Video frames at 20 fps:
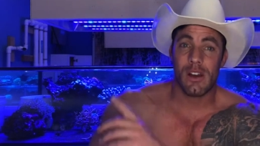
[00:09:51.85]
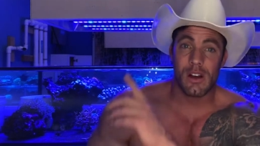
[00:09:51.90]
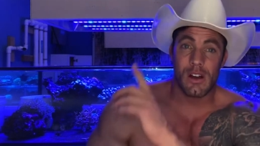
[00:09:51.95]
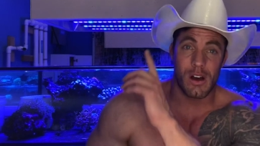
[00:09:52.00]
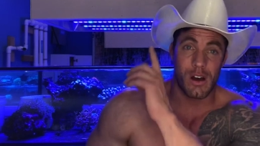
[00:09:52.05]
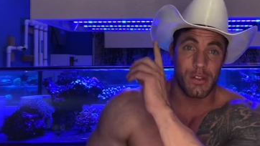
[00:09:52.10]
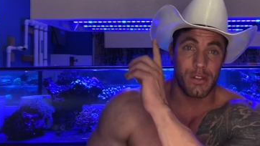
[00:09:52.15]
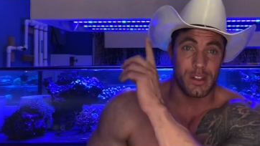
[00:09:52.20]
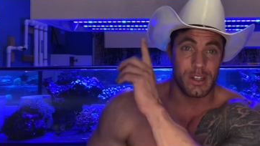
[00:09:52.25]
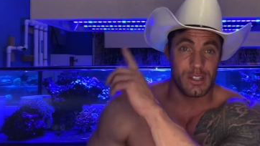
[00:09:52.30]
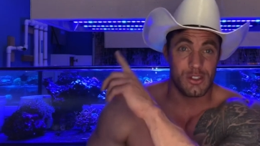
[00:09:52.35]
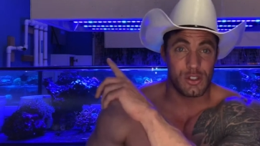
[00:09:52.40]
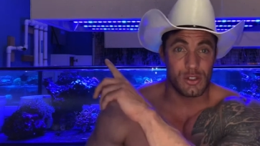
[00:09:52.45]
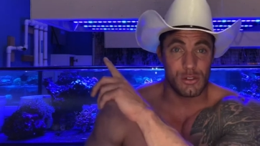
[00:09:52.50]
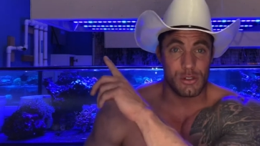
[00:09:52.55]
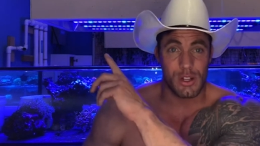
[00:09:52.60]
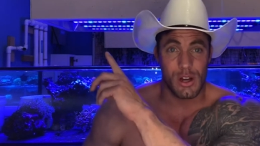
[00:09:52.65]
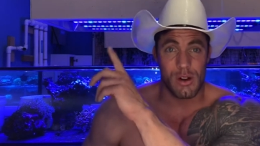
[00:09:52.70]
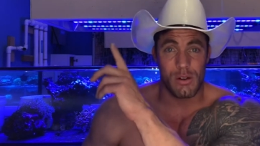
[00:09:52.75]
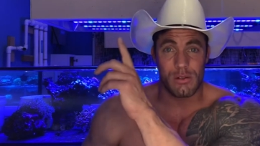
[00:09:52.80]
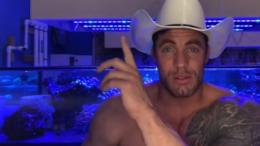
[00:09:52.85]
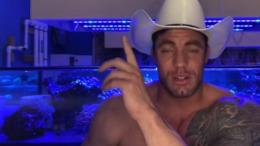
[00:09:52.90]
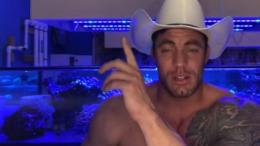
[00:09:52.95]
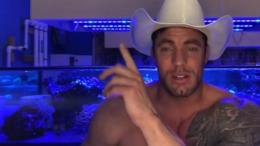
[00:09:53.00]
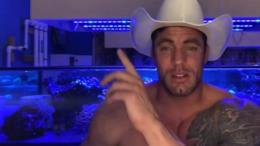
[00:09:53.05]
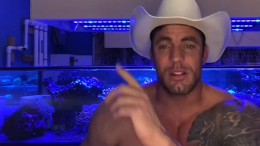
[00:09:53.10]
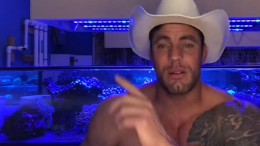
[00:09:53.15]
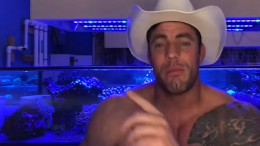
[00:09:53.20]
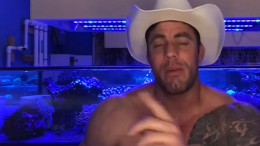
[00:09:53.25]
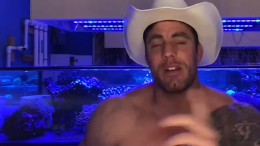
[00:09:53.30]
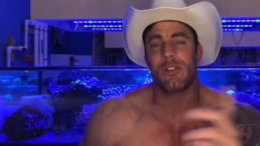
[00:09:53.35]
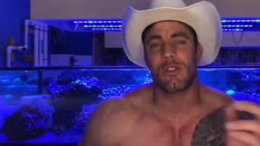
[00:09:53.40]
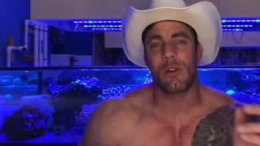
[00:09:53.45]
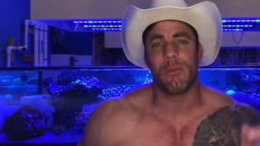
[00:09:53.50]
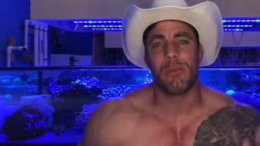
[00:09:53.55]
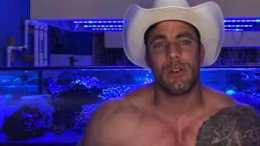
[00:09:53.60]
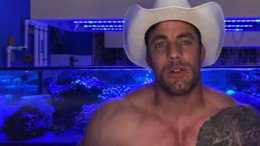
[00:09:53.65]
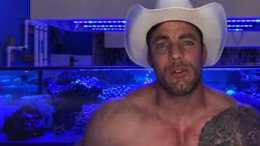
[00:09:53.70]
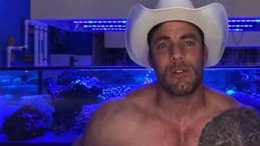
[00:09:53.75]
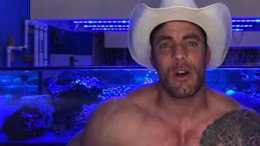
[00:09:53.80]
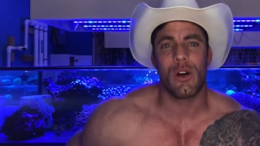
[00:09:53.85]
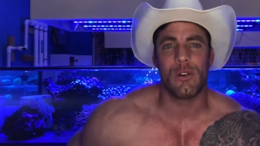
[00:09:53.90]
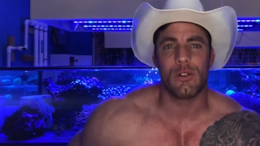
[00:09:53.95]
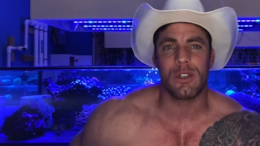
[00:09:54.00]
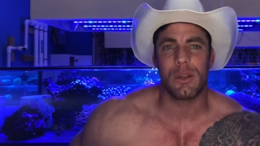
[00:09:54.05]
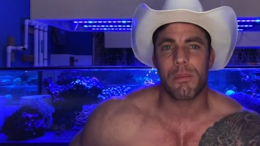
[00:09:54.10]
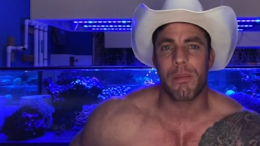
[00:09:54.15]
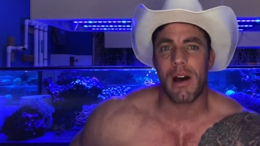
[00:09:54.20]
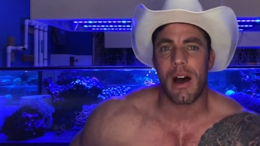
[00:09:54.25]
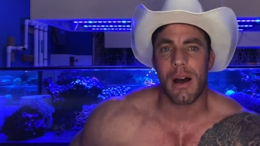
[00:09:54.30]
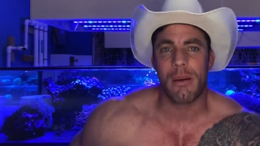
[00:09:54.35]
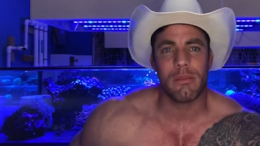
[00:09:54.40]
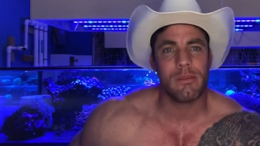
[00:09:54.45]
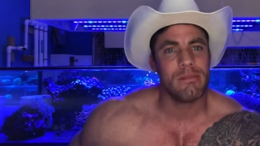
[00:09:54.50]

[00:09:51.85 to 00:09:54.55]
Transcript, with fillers: On these you don't, the meso blue, the OG pop,